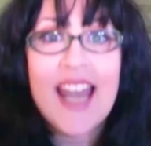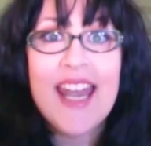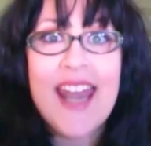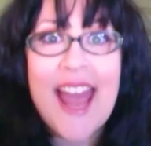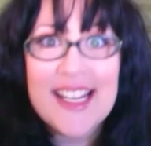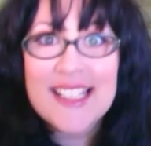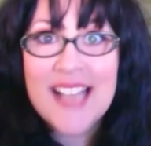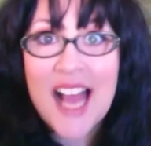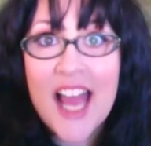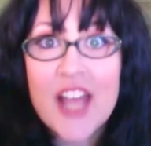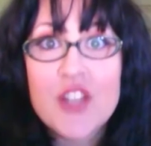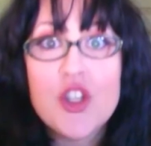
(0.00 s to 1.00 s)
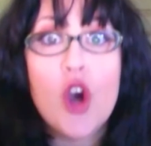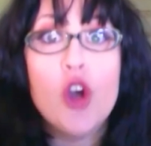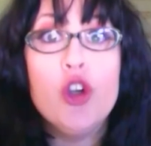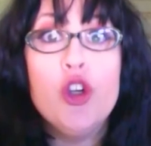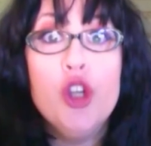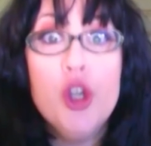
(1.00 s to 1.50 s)
Neckties are
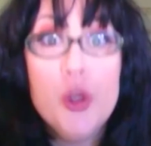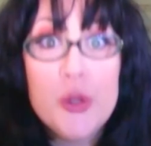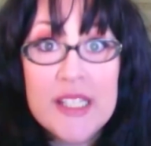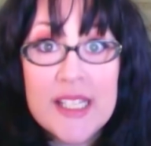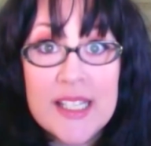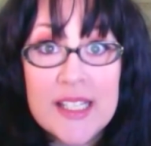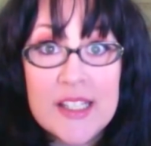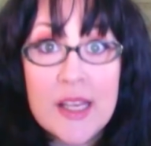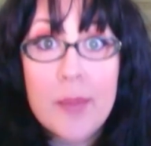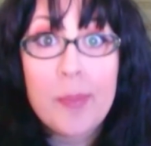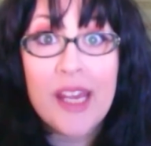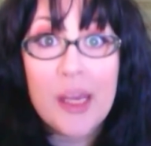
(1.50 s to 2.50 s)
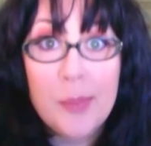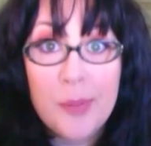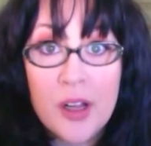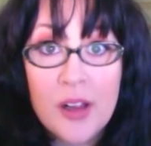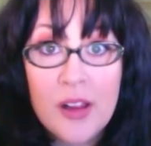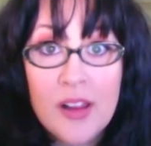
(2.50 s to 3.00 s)
nooses,
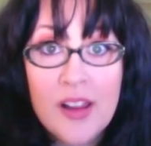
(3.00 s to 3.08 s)
people.